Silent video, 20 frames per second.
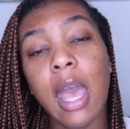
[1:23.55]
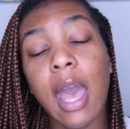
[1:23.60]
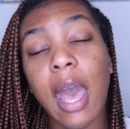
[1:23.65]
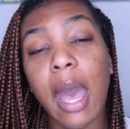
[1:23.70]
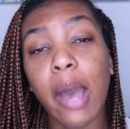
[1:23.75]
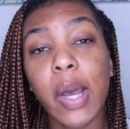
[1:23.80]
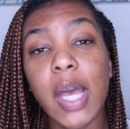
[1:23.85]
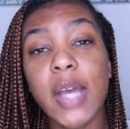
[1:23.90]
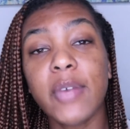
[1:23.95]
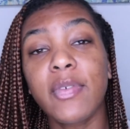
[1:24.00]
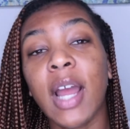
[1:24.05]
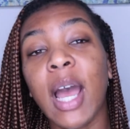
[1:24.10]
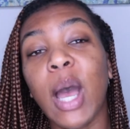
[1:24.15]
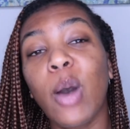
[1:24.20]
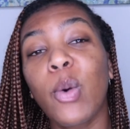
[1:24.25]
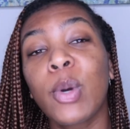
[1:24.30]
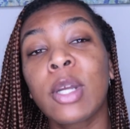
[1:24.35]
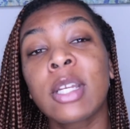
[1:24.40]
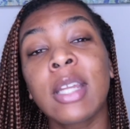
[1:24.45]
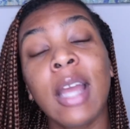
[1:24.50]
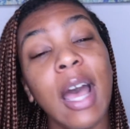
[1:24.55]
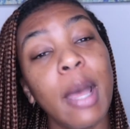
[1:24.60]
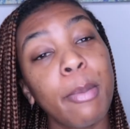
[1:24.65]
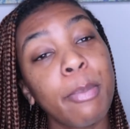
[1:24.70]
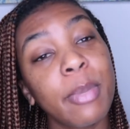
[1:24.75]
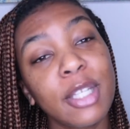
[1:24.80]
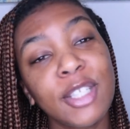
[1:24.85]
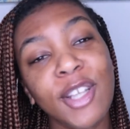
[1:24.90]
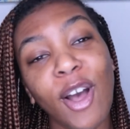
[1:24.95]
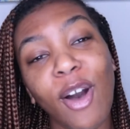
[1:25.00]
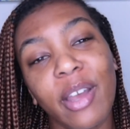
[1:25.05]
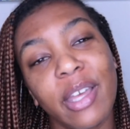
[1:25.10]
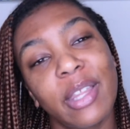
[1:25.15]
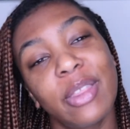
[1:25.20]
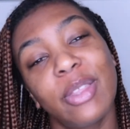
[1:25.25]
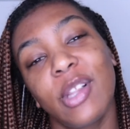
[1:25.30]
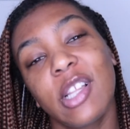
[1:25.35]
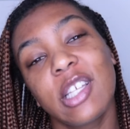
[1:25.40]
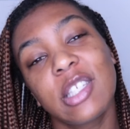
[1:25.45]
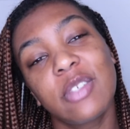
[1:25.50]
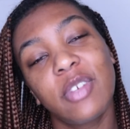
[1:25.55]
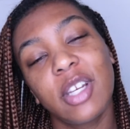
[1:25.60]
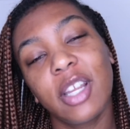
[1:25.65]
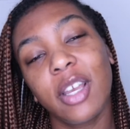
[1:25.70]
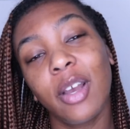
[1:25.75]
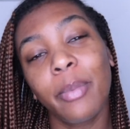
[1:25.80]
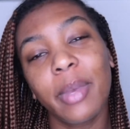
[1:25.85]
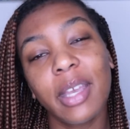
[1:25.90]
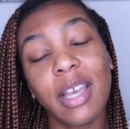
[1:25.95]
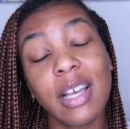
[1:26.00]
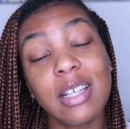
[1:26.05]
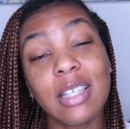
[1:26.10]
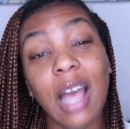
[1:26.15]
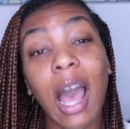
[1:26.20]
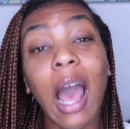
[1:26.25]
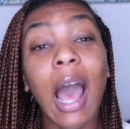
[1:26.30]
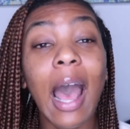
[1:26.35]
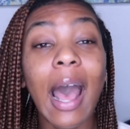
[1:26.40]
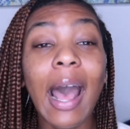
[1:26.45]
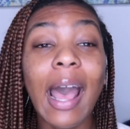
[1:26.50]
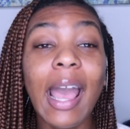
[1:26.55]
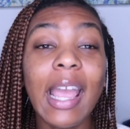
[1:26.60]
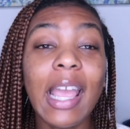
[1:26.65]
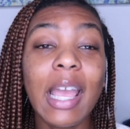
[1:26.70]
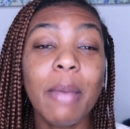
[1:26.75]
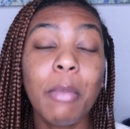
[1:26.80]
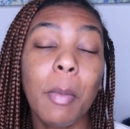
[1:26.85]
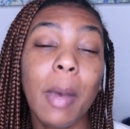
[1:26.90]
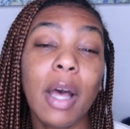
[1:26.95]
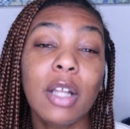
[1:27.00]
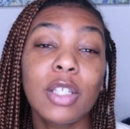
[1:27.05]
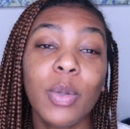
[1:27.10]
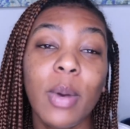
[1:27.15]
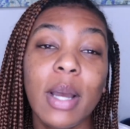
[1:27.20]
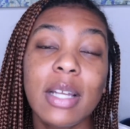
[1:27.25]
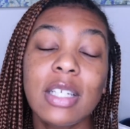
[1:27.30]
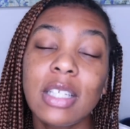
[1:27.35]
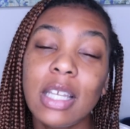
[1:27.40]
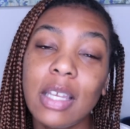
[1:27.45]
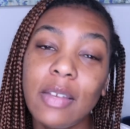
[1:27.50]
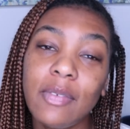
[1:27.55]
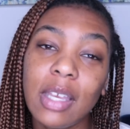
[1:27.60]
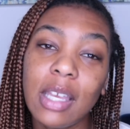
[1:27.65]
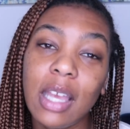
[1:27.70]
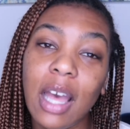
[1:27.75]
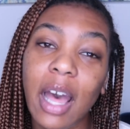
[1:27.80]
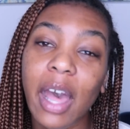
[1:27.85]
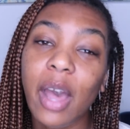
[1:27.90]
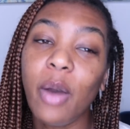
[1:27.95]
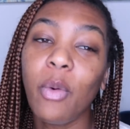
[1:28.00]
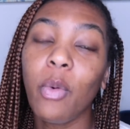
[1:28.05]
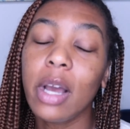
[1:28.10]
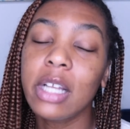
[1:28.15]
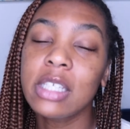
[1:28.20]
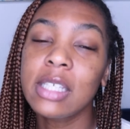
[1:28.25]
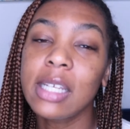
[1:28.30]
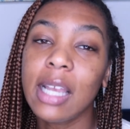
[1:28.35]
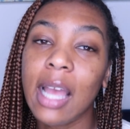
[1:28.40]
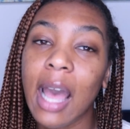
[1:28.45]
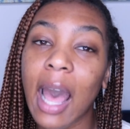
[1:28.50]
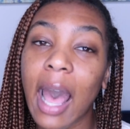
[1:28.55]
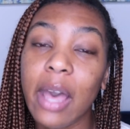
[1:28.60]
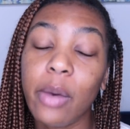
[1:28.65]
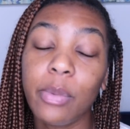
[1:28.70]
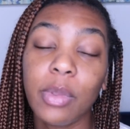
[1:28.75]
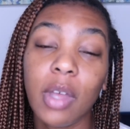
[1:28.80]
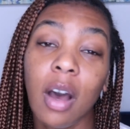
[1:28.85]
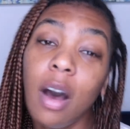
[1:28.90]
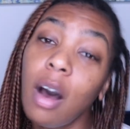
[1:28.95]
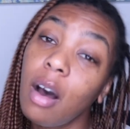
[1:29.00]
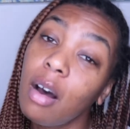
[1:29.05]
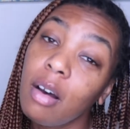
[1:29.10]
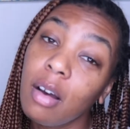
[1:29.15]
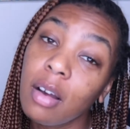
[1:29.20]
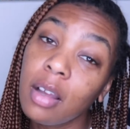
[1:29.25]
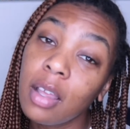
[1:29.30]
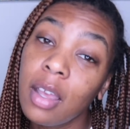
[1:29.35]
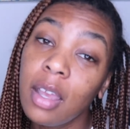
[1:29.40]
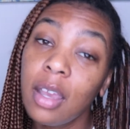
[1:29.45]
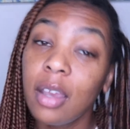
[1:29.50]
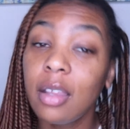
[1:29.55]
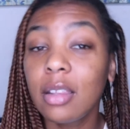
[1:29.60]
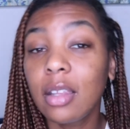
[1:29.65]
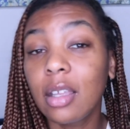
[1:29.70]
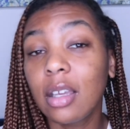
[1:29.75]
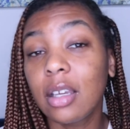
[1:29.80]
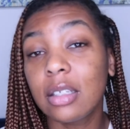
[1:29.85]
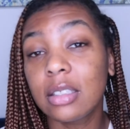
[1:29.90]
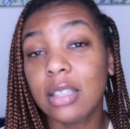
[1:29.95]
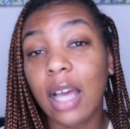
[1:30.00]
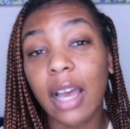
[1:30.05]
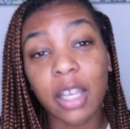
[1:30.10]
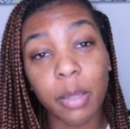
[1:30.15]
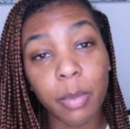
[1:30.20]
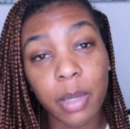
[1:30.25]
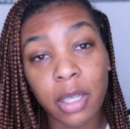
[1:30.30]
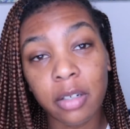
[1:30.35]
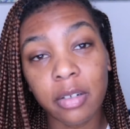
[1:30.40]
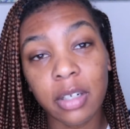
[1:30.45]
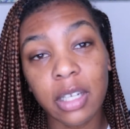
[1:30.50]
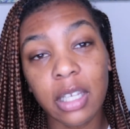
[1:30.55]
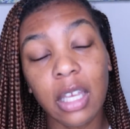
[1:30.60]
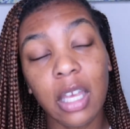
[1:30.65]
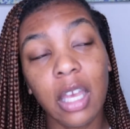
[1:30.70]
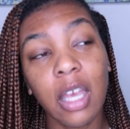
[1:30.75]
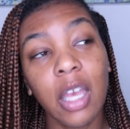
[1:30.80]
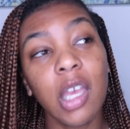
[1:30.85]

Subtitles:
However, I will not be talking through this video because I am about to watch TV. I am watching High on the Hog, the documentary.